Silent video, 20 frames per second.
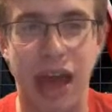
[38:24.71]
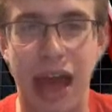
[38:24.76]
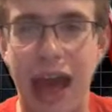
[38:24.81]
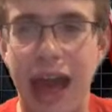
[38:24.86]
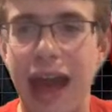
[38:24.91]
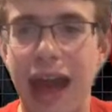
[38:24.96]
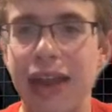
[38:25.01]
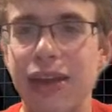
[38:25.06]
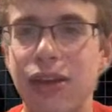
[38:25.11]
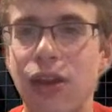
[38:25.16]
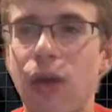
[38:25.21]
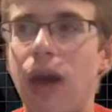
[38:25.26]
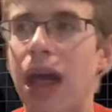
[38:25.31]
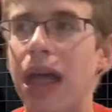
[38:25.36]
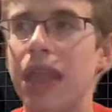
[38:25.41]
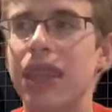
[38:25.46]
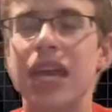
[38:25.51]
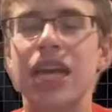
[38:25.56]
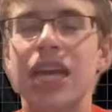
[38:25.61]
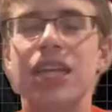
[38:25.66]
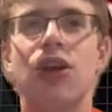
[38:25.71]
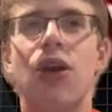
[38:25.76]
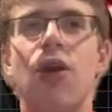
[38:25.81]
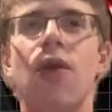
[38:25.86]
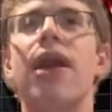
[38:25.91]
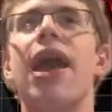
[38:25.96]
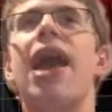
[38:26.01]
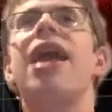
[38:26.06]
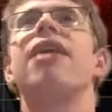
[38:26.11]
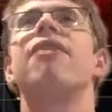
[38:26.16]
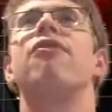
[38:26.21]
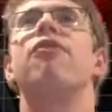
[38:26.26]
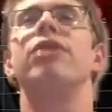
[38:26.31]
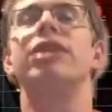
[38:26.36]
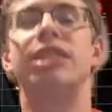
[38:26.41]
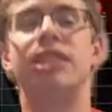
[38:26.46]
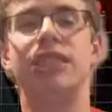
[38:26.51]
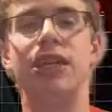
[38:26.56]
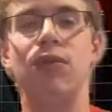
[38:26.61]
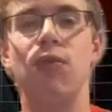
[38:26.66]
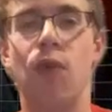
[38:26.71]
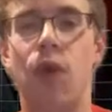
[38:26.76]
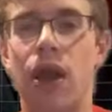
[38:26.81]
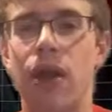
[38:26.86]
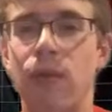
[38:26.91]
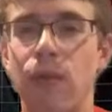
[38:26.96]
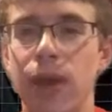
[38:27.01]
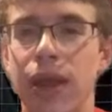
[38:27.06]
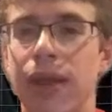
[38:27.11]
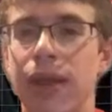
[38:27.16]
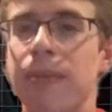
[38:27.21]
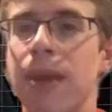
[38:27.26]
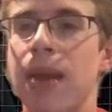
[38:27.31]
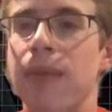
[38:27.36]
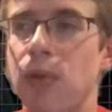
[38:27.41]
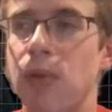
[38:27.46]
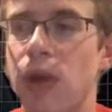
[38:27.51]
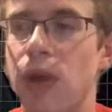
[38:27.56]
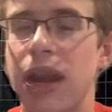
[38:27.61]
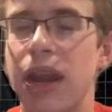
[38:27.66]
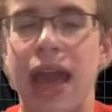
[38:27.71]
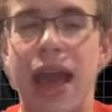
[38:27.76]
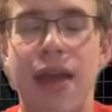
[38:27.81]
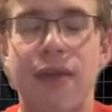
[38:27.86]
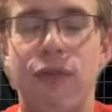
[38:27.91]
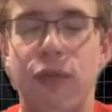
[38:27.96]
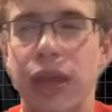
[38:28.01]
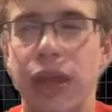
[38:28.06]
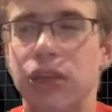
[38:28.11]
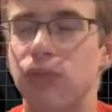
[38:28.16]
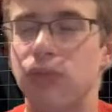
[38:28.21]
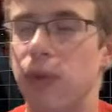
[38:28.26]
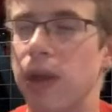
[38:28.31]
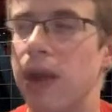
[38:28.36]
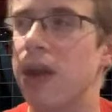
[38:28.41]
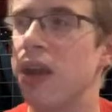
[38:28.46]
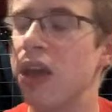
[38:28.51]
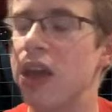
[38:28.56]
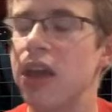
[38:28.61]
I think it's okay if we see 1 week, maybe 1.5 weeks where,